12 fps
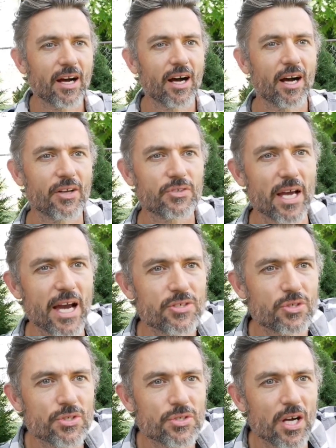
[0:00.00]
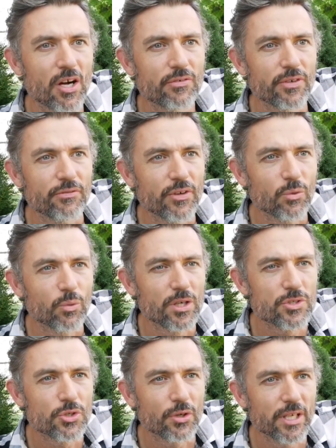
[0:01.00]
to ask yourself if it
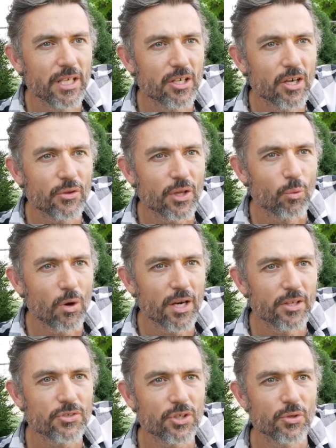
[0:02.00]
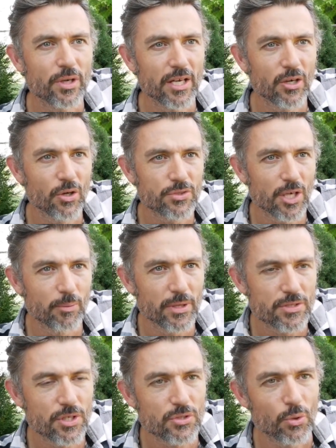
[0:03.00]
was your ego that wanted to create a hotel
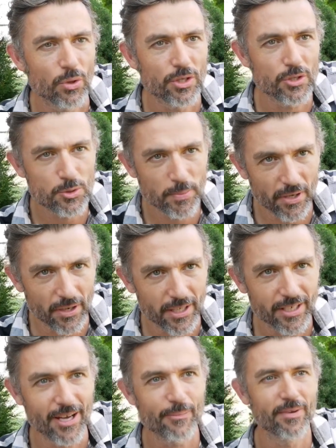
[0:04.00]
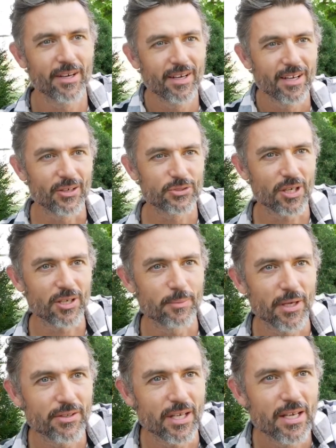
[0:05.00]
business or your spirit. Yep, I was talking
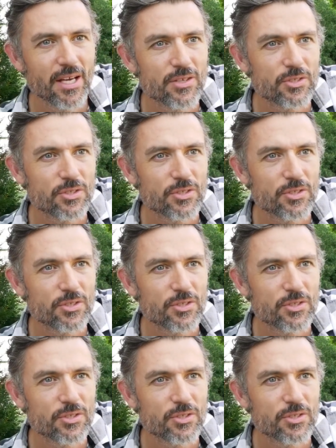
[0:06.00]
about that.